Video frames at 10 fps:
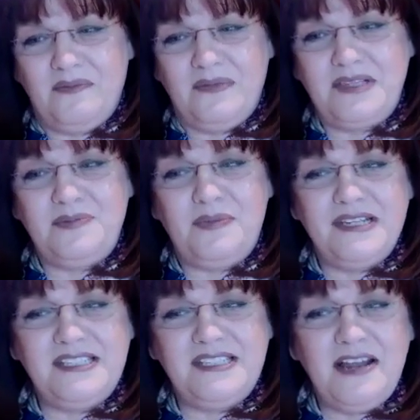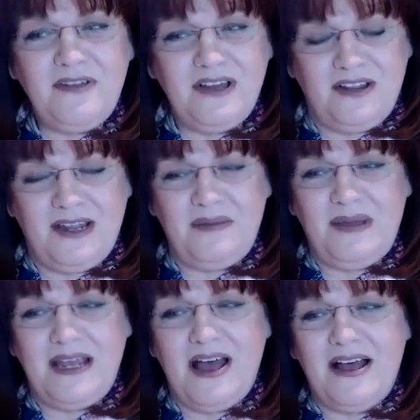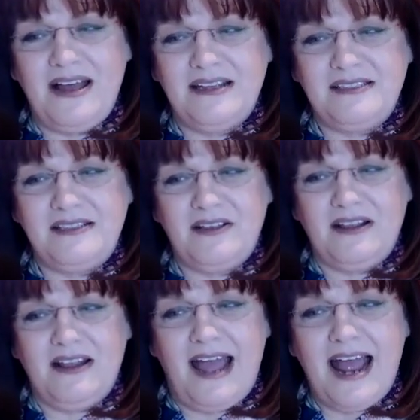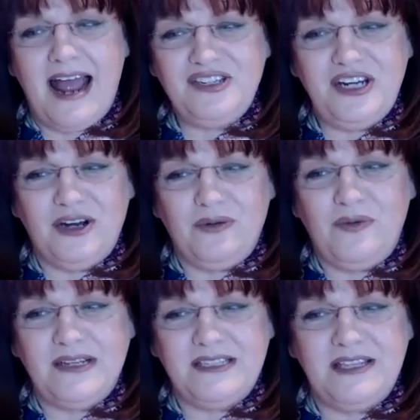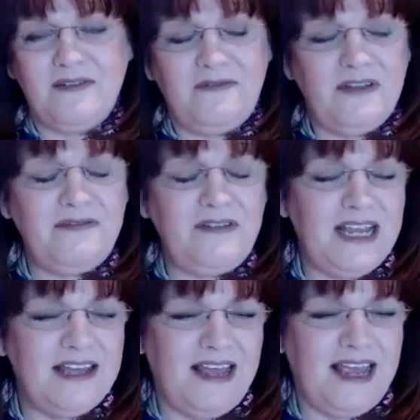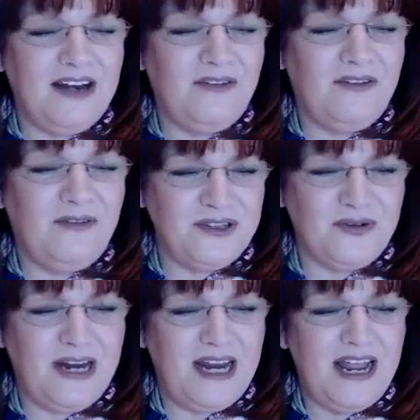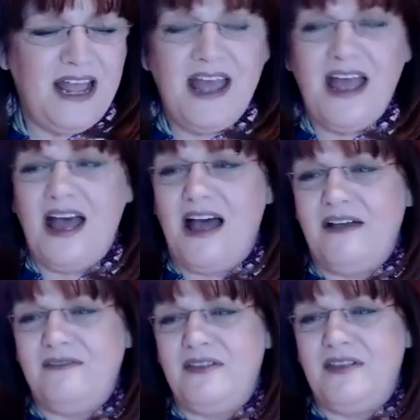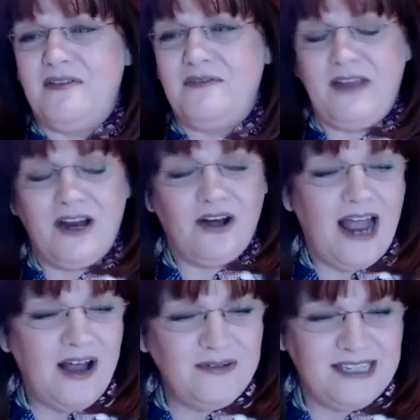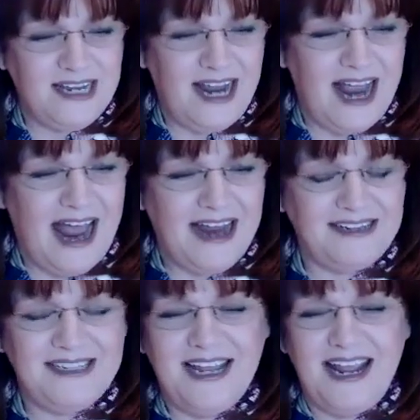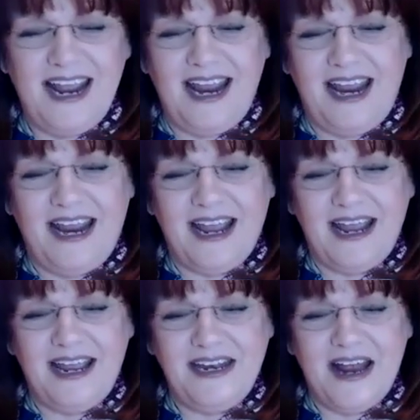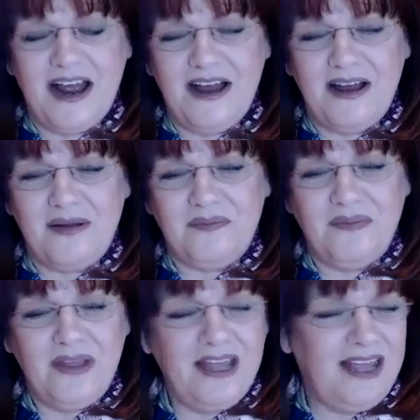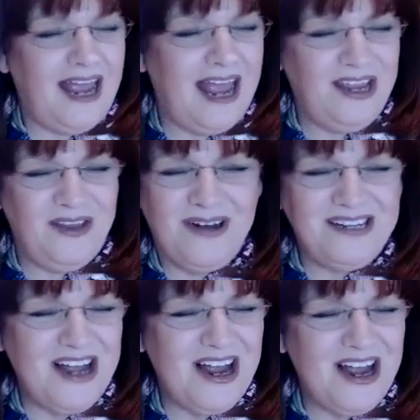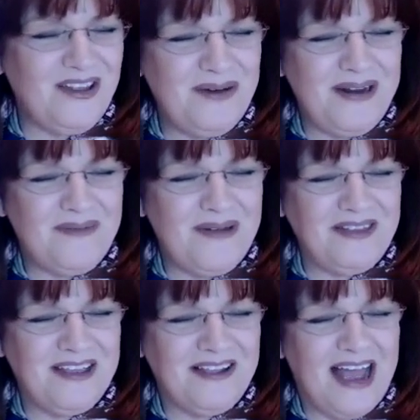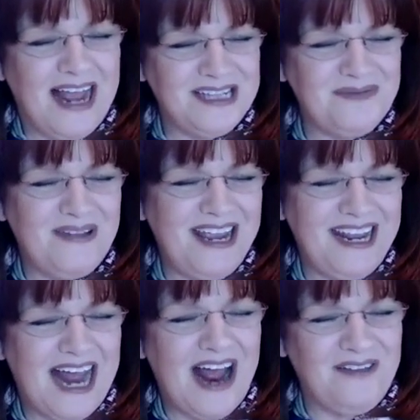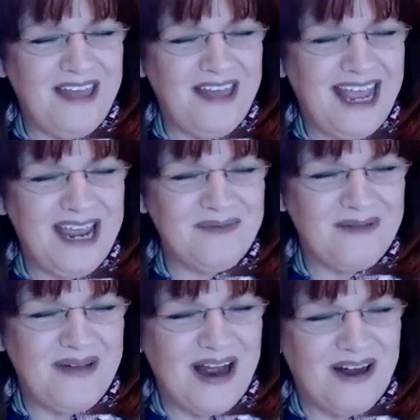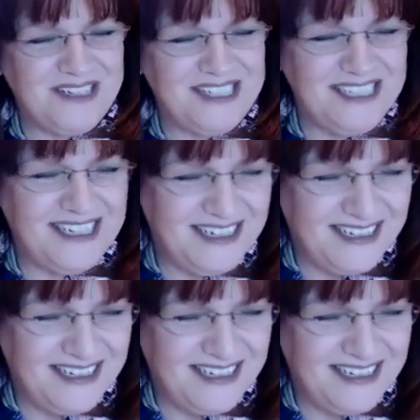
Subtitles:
specifically because last year was the 50th anniversary of the Fair Housing Act. And you want to talk a little bit about the Lines Play and how that came about?